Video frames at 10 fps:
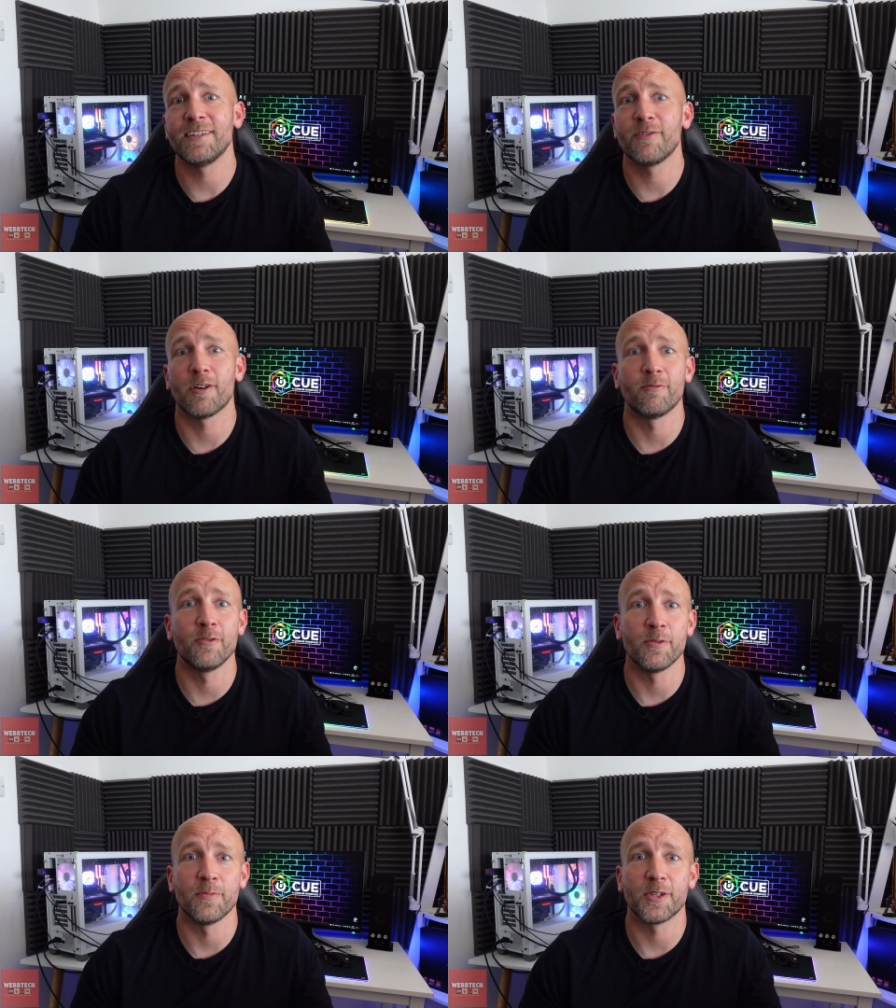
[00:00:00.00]
you've got to
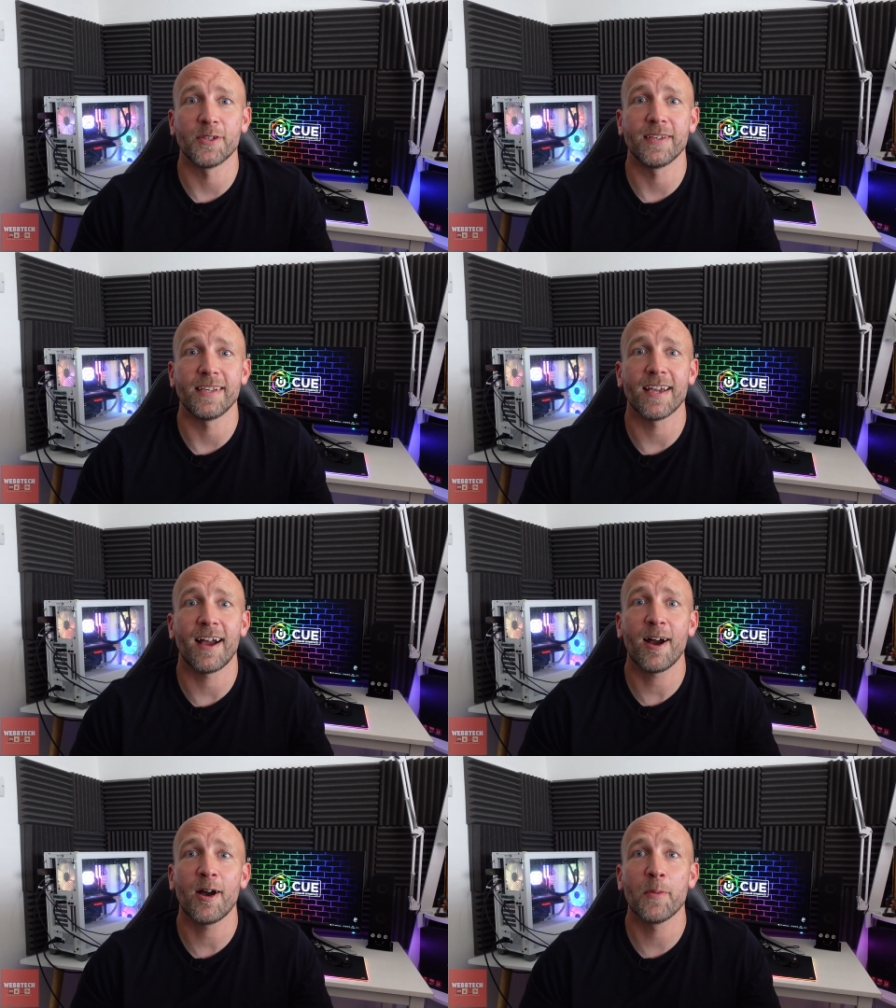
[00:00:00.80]
route them to the
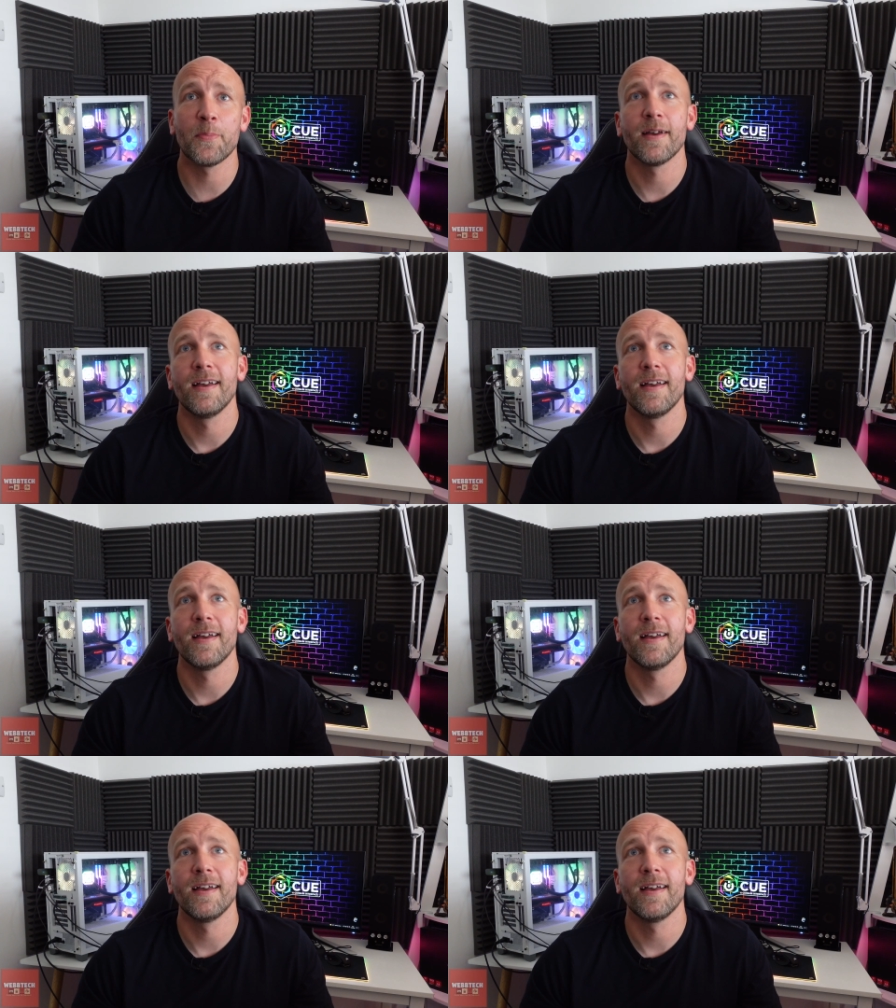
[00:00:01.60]
hub.